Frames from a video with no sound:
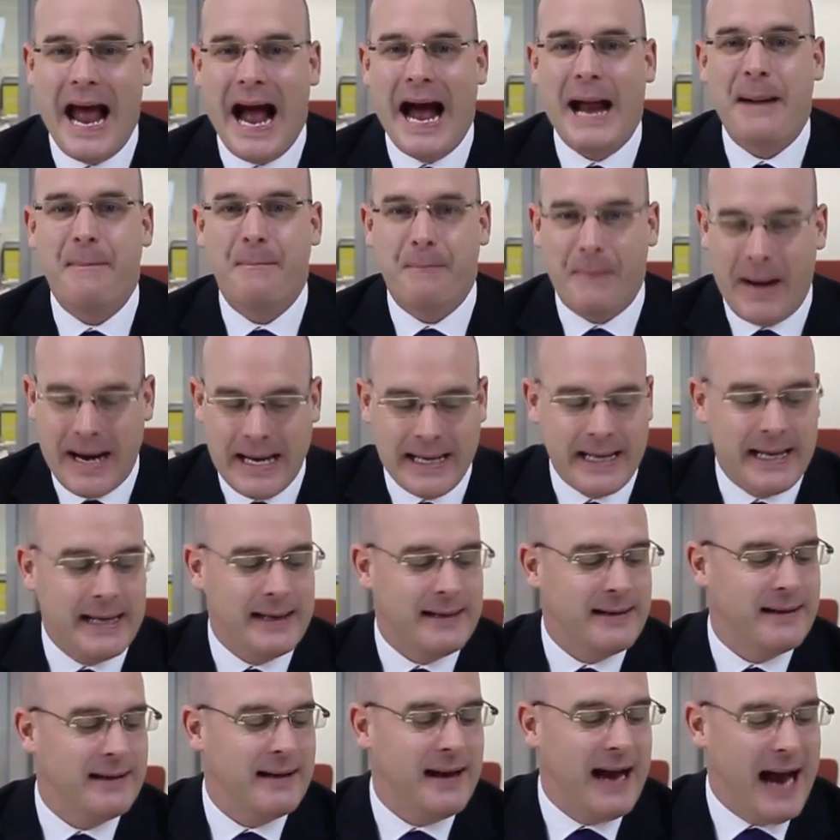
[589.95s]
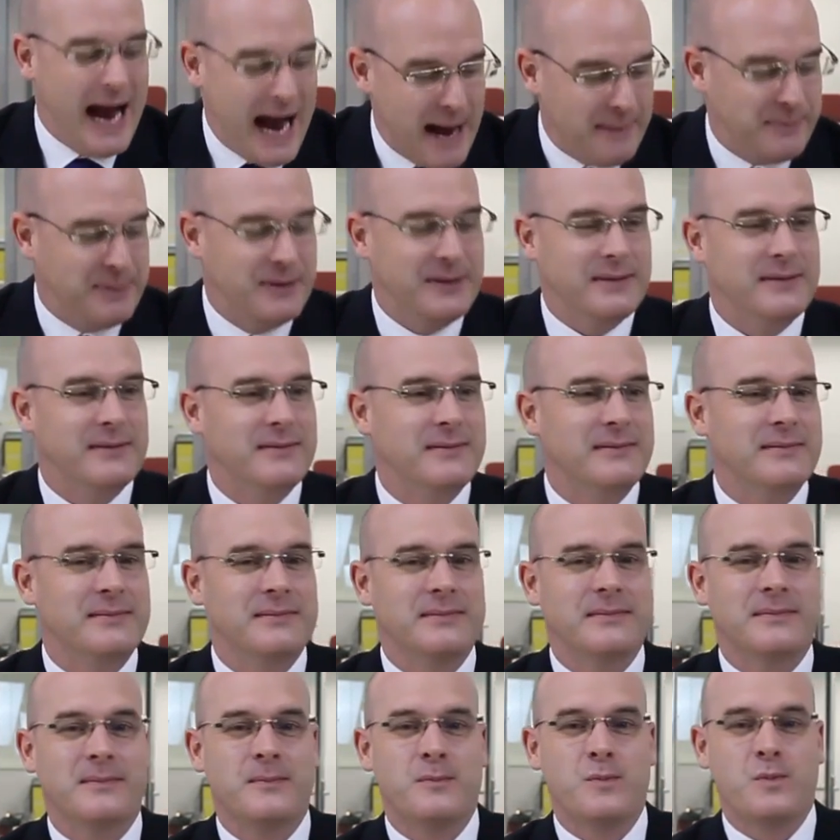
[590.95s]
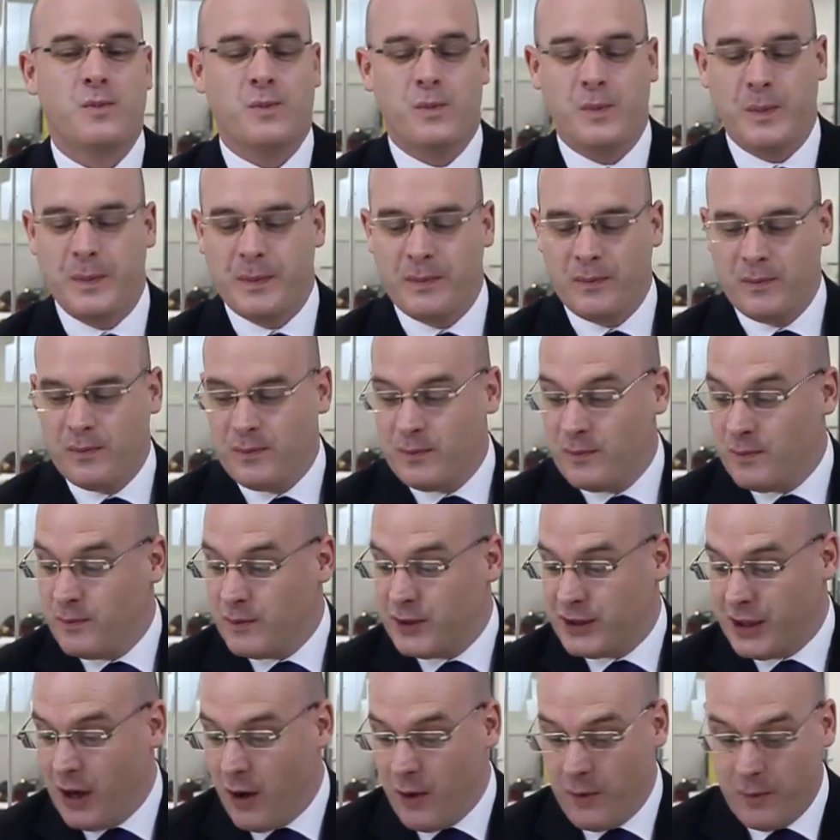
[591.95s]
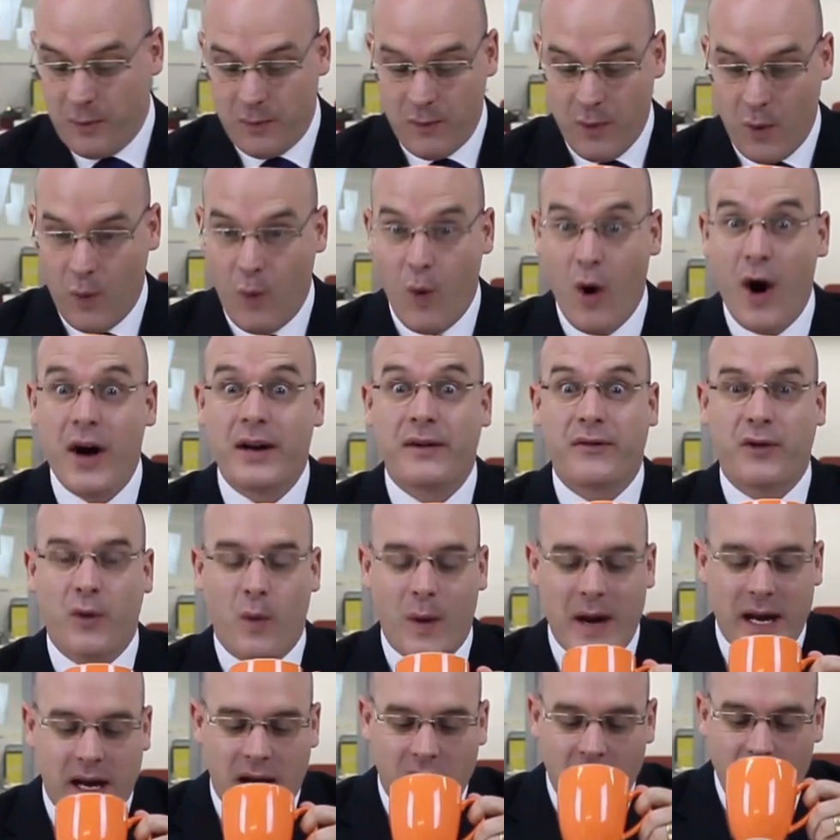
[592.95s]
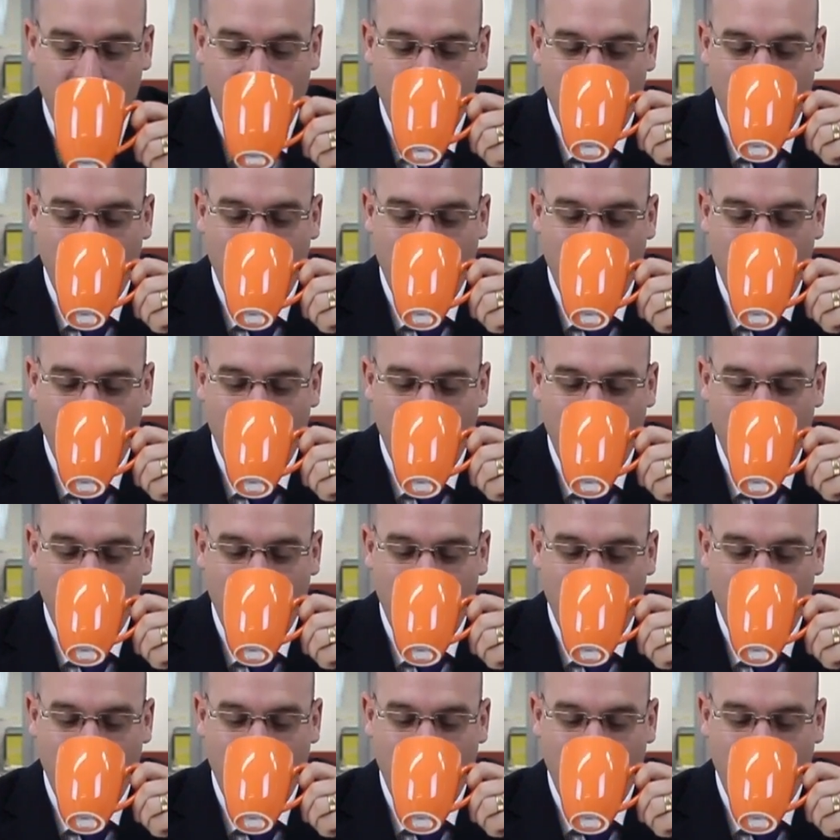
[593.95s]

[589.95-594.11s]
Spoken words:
and make it happen. So, word of the week.